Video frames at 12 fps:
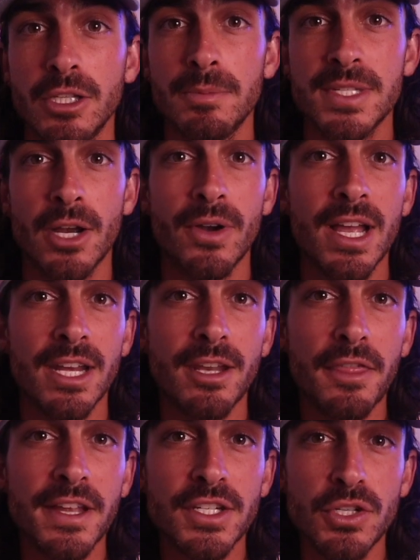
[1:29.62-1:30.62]
loop, so
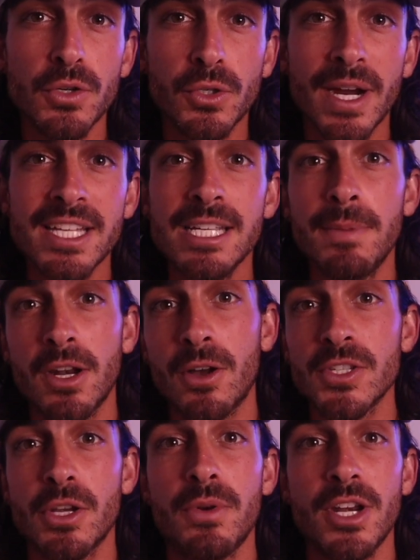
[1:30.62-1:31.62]
nothing too crazy, but
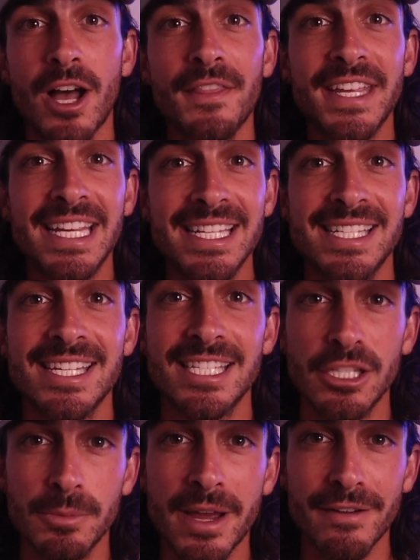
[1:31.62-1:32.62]
also not the
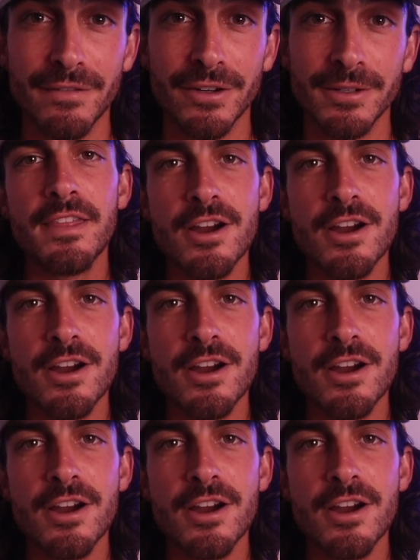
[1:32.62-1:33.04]
easiest loop ever.